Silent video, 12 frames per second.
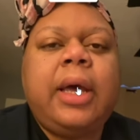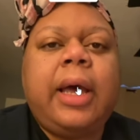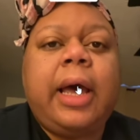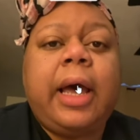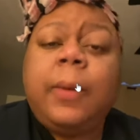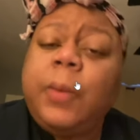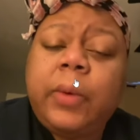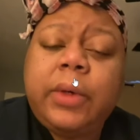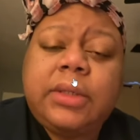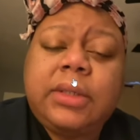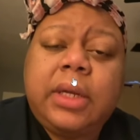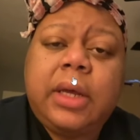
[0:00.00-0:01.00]
I'm going
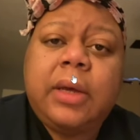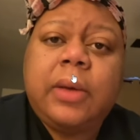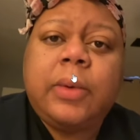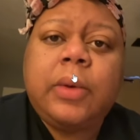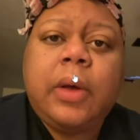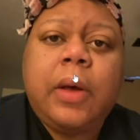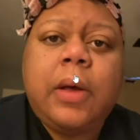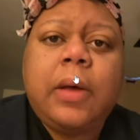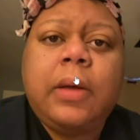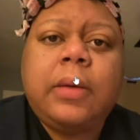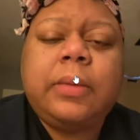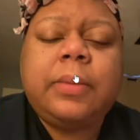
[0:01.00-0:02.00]
to now
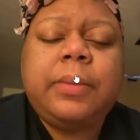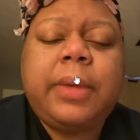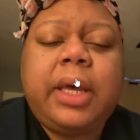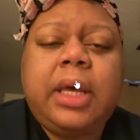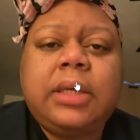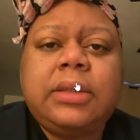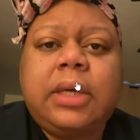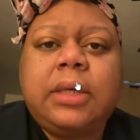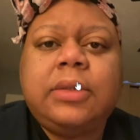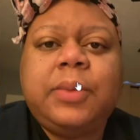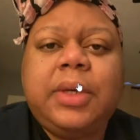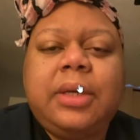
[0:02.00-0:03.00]
call my ex
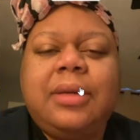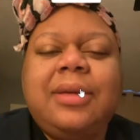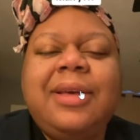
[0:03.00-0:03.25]
husband.